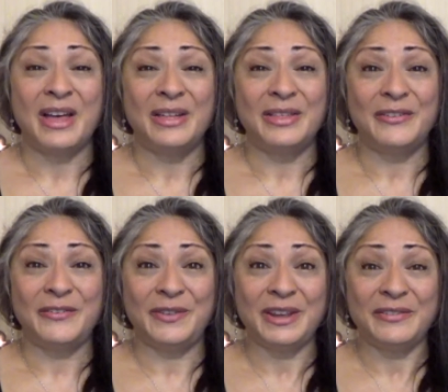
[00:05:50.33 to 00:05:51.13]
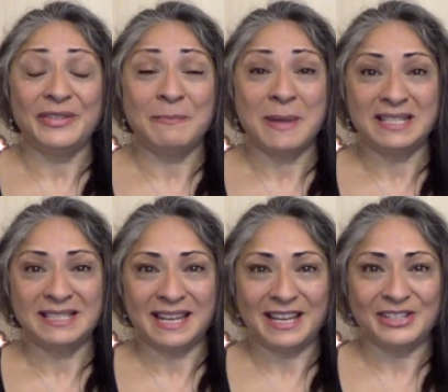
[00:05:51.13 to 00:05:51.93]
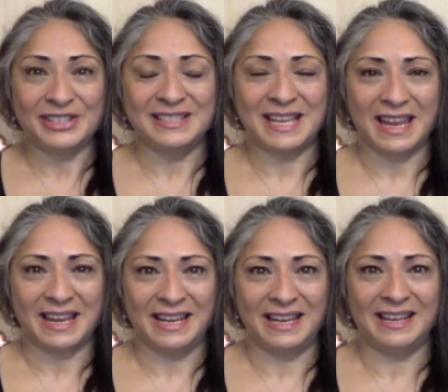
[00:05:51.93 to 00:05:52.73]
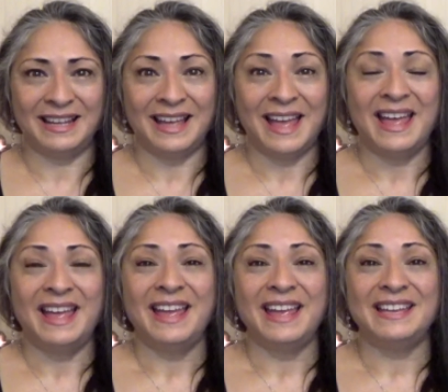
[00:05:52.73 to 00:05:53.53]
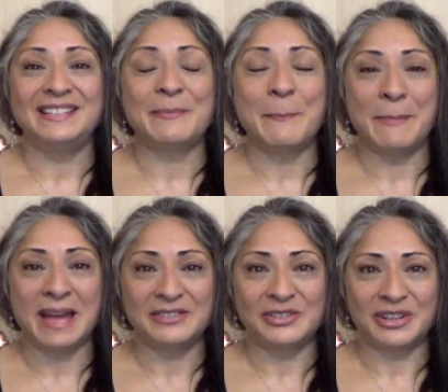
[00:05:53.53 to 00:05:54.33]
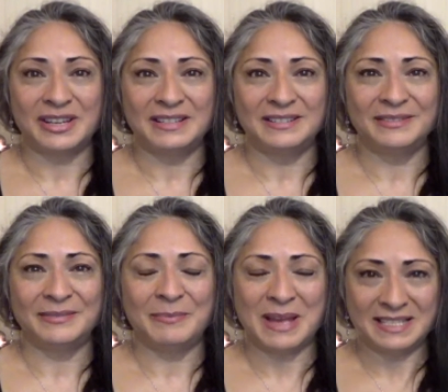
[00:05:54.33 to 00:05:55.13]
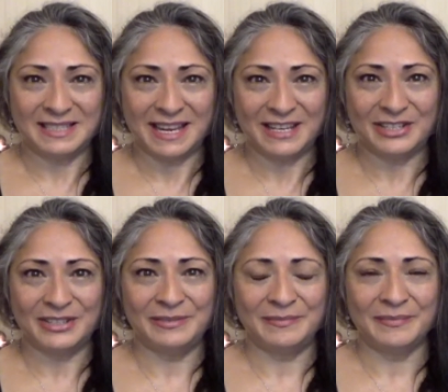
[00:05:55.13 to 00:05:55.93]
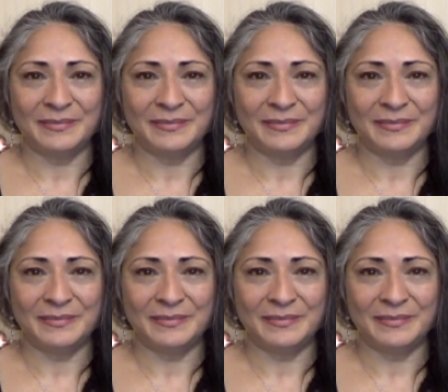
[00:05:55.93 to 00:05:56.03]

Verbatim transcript: The fifth meditation technique is mantra meditation.